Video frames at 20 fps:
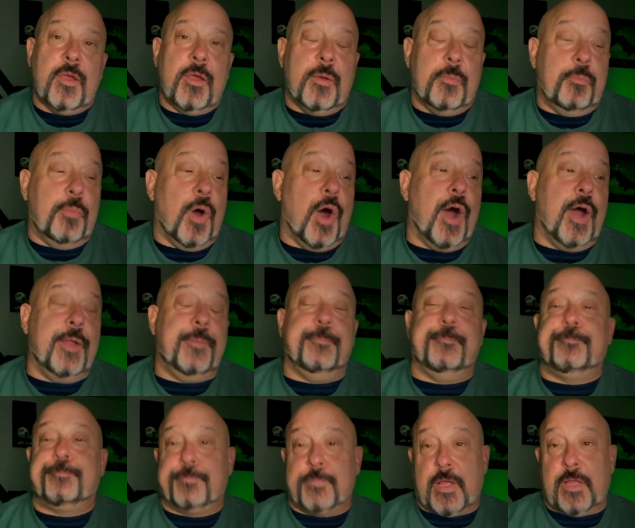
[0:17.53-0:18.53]
But
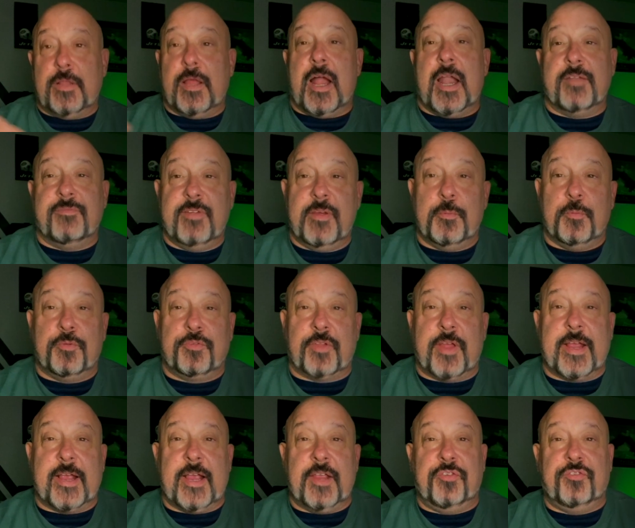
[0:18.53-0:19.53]
a lot of it was
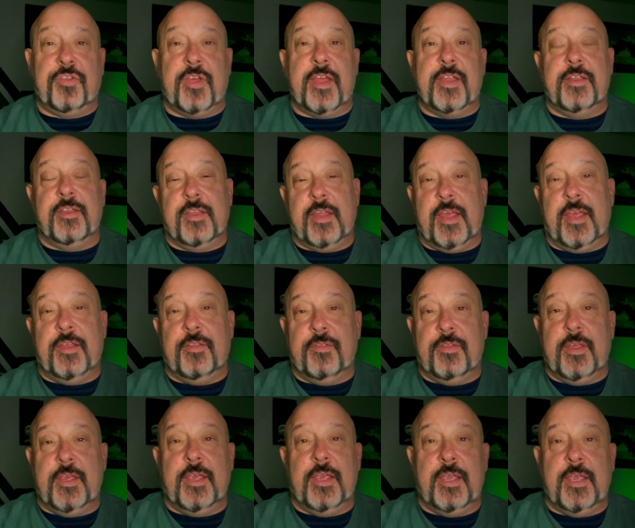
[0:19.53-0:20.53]
like I said in
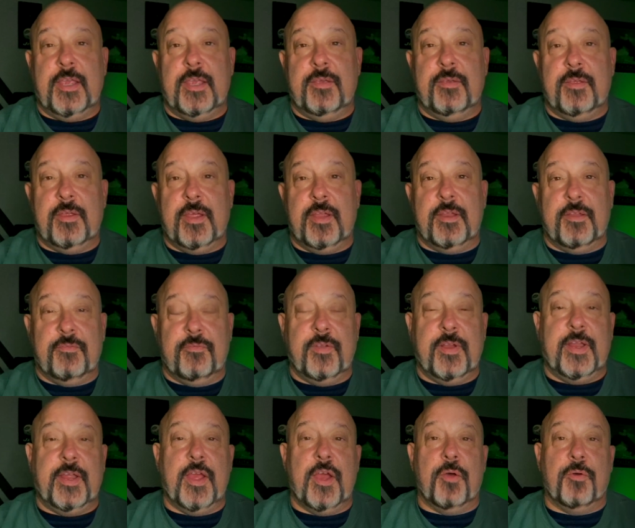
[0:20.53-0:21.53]
the
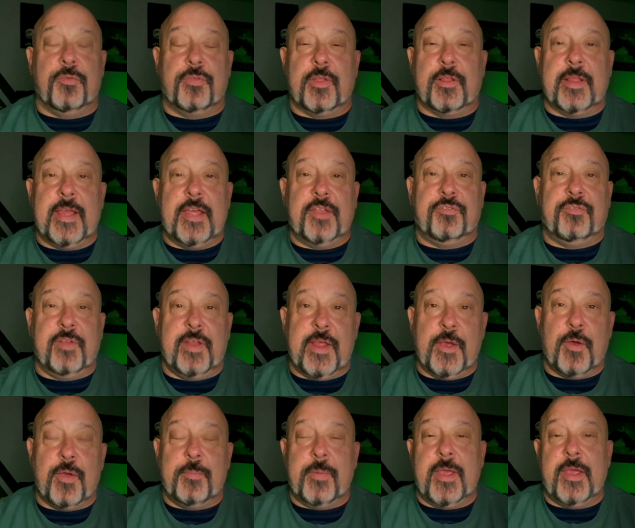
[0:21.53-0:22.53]
video, the last video
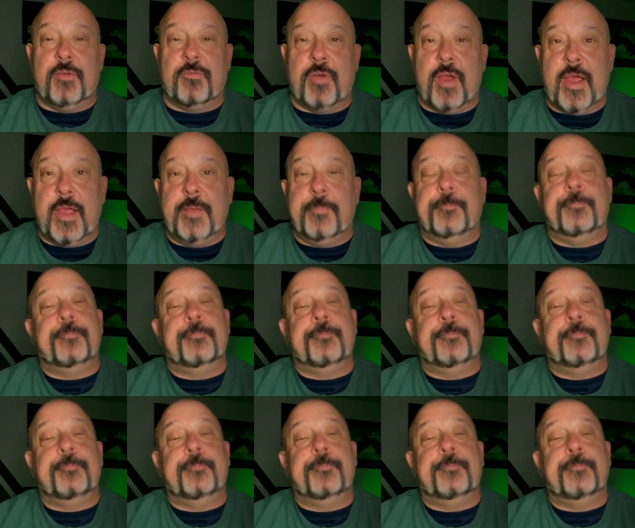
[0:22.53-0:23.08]
I made, right?